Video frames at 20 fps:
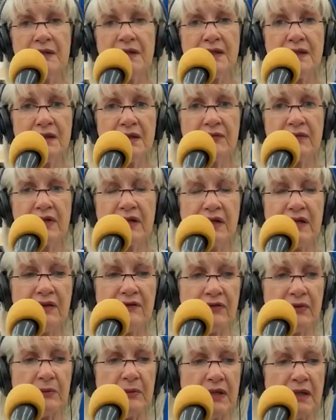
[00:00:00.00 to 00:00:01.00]
they never
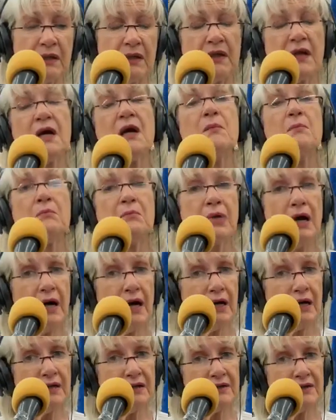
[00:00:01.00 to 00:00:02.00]
kink for me.
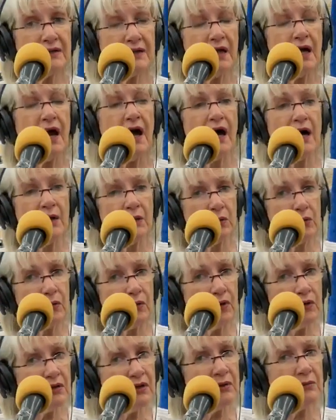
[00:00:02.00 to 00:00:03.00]
But I
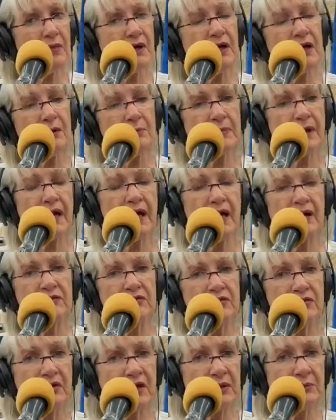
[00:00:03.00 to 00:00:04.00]
roll them up
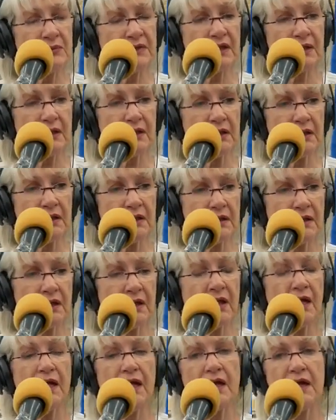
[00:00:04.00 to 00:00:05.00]
after I'm done,
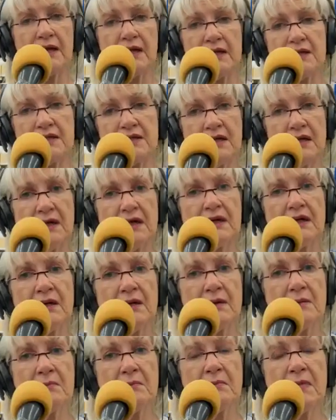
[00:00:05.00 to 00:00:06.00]
and I tuck
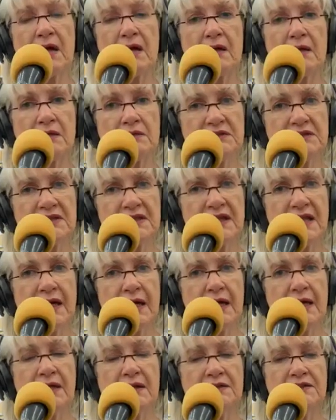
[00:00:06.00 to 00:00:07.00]
them close to the
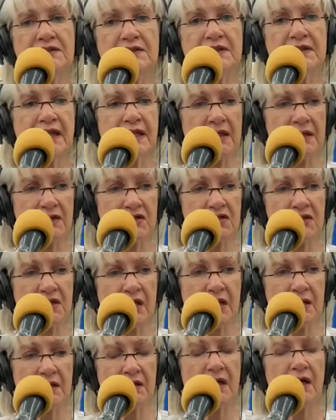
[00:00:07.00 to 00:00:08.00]
house so they get
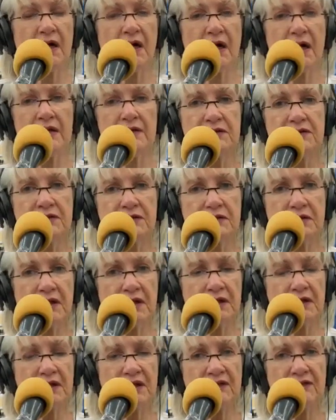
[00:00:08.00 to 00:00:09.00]
shade. I do
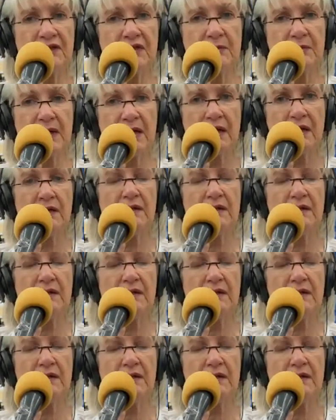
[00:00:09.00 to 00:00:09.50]
not leave them